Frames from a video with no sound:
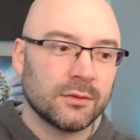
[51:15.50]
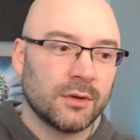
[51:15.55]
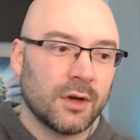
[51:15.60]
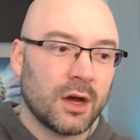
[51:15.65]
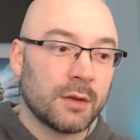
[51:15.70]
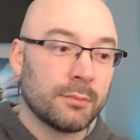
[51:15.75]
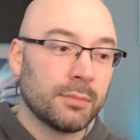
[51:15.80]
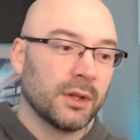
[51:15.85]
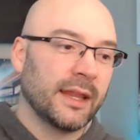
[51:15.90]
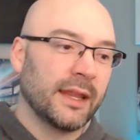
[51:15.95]

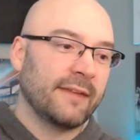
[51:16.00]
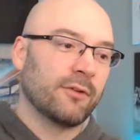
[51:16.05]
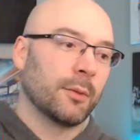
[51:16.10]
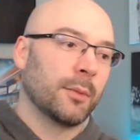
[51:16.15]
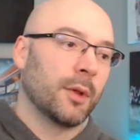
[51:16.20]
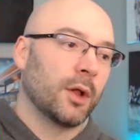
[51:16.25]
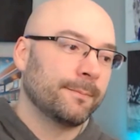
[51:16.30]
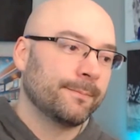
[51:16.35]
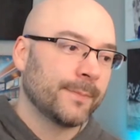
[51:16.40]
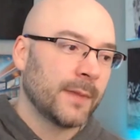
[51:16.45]

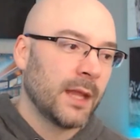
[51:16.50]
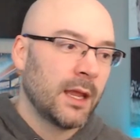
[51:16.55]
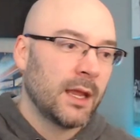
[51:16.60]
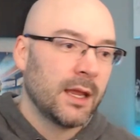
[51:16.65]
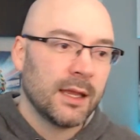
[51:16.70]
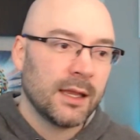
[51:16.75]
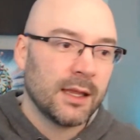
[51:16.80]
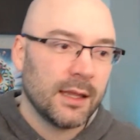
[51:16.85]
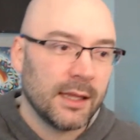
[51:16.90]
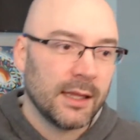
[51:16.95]
Unbelievable.
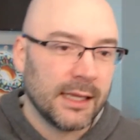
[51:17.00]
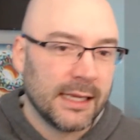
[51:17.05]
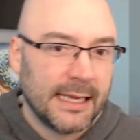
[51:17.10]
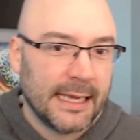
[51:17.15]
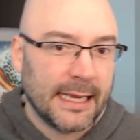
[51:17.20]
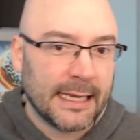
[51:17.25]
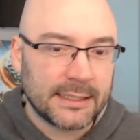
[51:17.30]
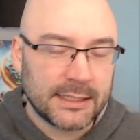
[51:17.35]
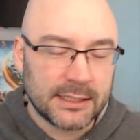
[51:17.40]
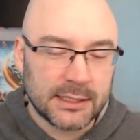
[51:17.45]

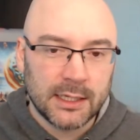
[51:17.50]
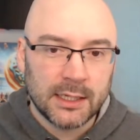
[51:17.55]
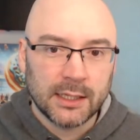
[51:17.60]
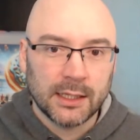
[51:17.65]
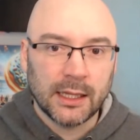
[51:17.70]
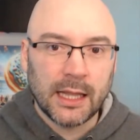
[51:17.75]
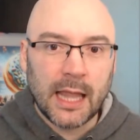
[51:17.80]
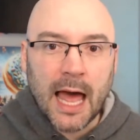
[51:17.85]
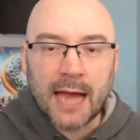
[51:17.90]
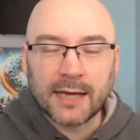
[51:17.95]
Get
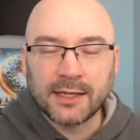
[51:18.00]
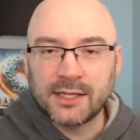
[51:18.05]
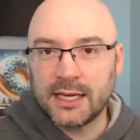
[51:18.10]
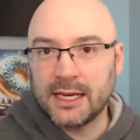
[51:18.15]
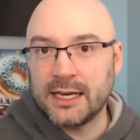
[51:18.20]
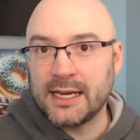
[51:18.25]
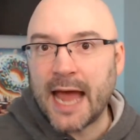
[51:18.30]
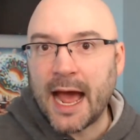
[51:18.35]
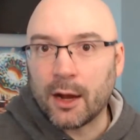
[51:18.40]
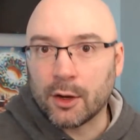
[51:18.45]
locked
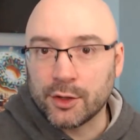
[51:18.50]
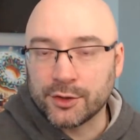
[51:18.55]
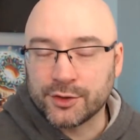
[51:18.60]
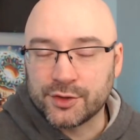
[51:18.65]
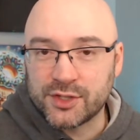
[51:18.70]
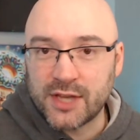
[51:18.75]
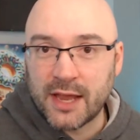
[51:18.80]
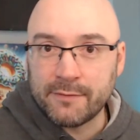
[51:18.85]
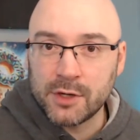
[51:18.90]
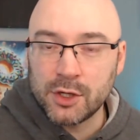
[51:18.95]
in now because
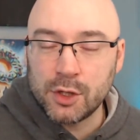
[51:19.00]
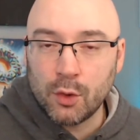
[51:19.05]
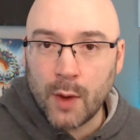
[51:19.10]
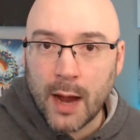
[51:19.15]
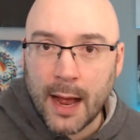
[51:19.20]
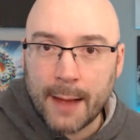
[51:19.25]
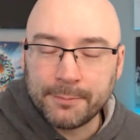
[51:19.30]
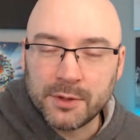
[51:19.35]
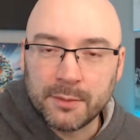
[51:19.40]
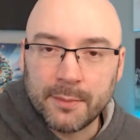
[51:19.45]
7 new
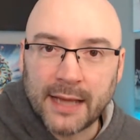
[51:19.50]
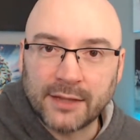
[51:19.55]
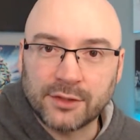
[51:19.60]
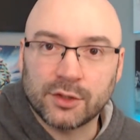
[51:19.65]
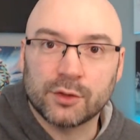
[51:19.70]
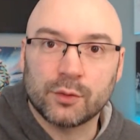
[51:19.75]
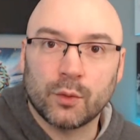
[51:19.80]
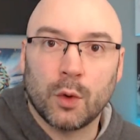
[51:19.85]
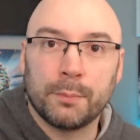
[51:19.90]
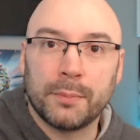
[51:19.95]

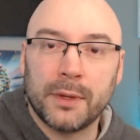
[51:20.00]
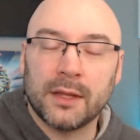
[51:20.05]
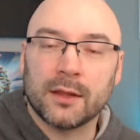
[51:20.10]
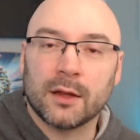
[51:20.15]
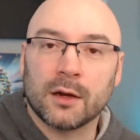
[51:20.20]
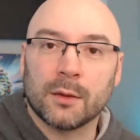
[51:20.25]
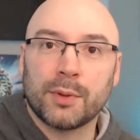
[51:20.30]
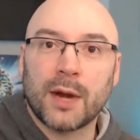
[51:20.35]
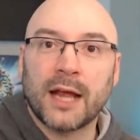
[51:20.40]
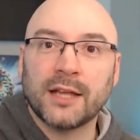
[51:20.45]
optimizers will be there.
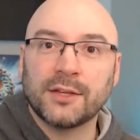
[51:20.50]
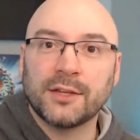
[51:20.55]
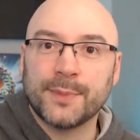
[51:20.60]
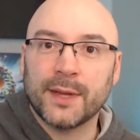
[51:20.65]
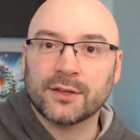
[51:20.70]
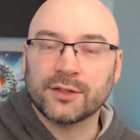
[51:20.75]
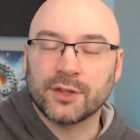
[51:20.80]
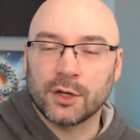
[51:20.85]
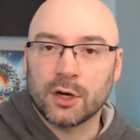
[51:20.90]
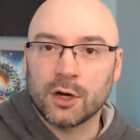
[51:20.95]
Price
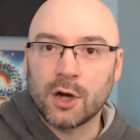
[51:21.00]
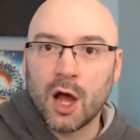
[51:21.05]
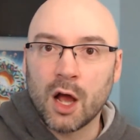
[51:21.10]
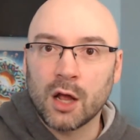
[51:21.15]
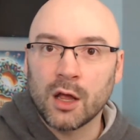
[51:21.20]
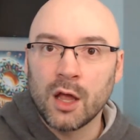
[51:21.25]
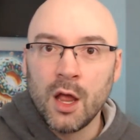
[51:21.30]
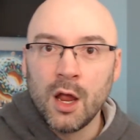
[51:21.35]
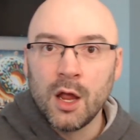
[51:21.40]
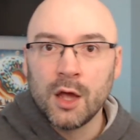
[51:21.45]
Picks, Underdog,
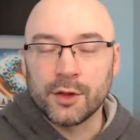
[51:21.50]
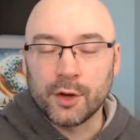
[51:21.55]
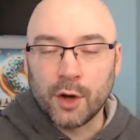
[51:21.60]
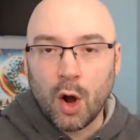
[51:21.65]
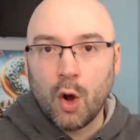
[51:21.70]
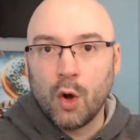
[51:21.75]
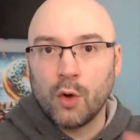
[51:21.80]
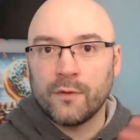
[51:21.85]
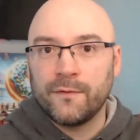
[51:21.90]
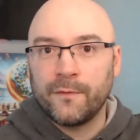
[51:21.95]
their
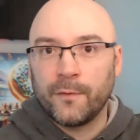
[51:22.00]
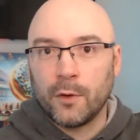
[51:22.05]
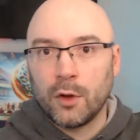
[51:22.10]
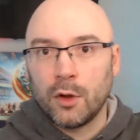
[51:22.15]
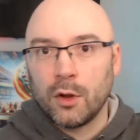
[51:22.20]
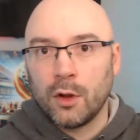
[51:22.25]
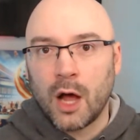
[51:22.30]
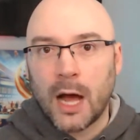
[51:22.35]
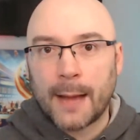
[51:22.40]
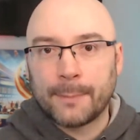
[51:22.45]
own
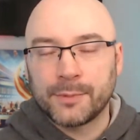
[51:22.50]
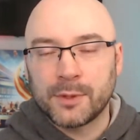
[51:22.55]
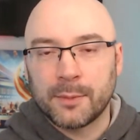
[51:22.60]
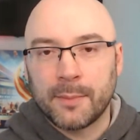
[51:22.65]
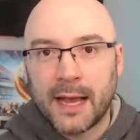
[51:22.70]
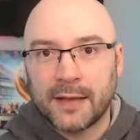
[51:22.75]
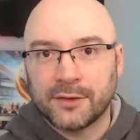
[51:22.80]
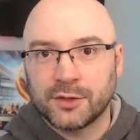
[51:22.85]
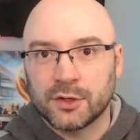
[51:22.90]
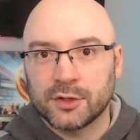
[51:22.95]
full
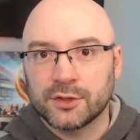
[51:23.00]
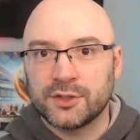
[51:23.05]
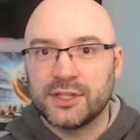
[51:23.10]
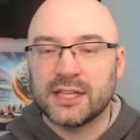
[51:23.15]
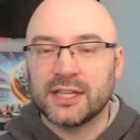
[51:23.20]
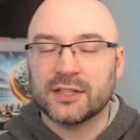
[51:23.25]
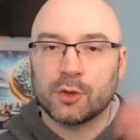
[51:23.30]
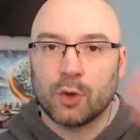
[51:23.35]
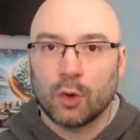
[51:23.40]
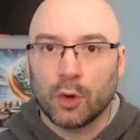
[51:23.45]
optimizers,
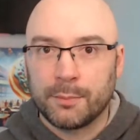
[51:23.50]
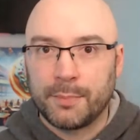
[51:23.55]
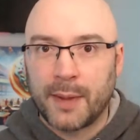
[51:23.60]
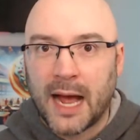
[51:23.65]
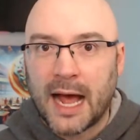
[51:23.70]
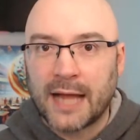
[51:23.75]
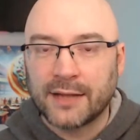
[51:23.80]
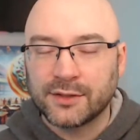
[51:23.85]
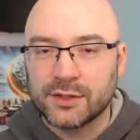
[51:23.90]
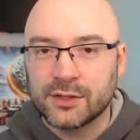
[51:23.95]
Discord
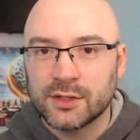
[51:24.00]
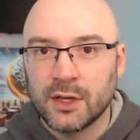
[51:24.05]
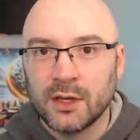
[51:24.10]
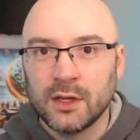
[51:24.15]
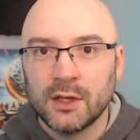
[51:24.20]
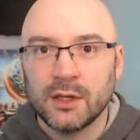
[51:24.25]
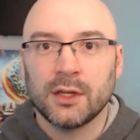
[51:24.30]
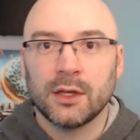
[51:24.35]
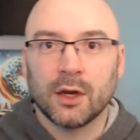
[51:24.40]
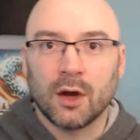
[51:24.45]
bots,
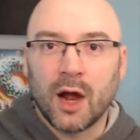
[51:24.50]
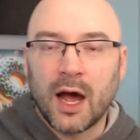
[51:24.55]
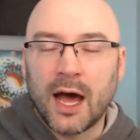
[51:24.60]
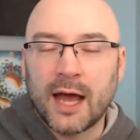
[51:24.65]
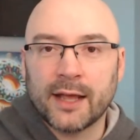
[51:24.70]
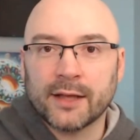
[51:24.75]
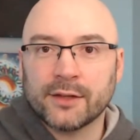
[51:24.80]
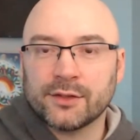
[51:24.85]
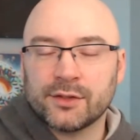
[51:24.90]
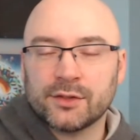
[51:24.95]

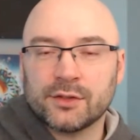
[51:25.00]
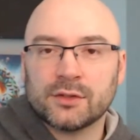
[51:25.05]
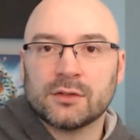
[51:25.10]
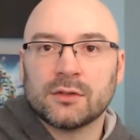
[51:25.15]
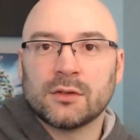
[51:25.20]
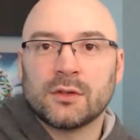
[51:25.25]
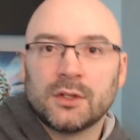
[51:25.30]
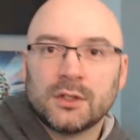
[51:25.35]
Onyx